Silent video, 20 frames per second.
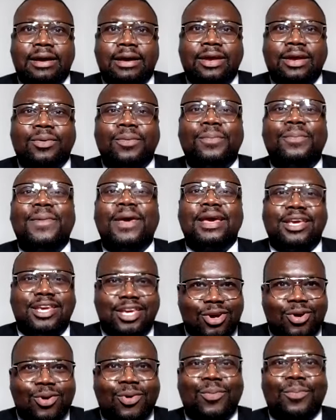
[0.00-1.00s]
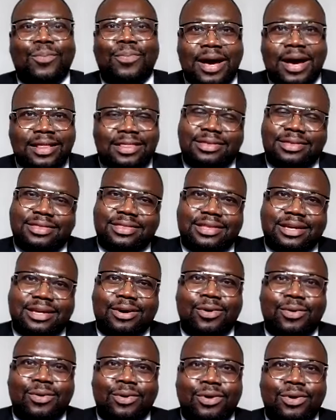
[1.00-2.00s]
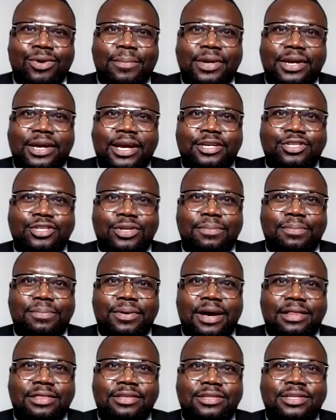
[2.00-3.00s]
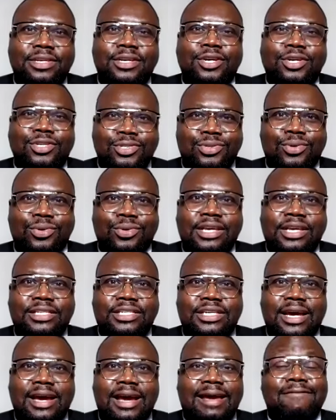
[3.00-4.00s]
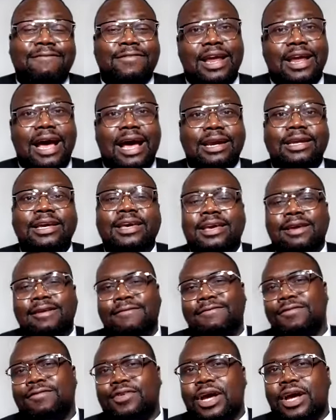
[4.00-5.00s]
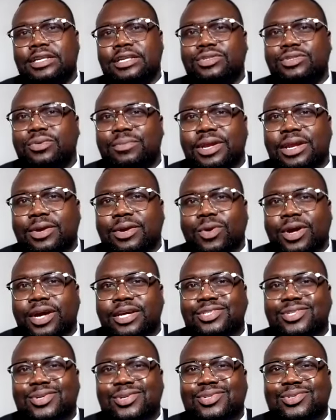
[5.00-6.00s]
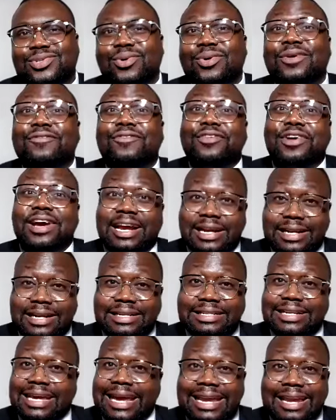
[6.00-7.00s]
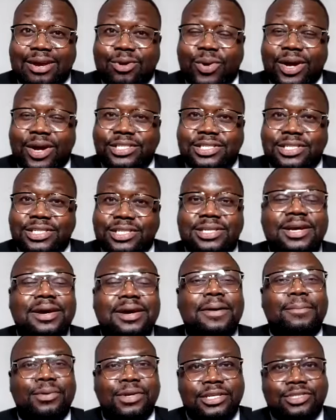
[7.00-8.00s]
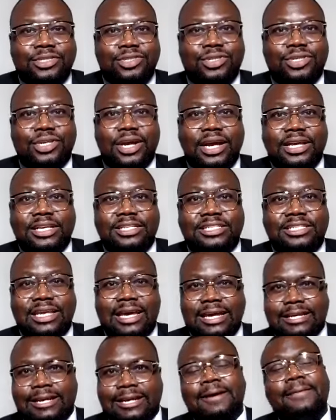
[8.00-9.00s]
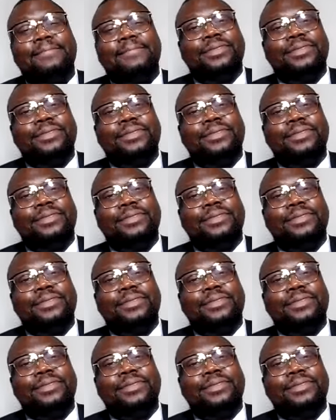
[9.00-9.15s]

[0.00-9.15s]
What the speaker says: it will make your path or your application path so easier. If not, if you've got so many questions or you've got any questions, please do not hesitate.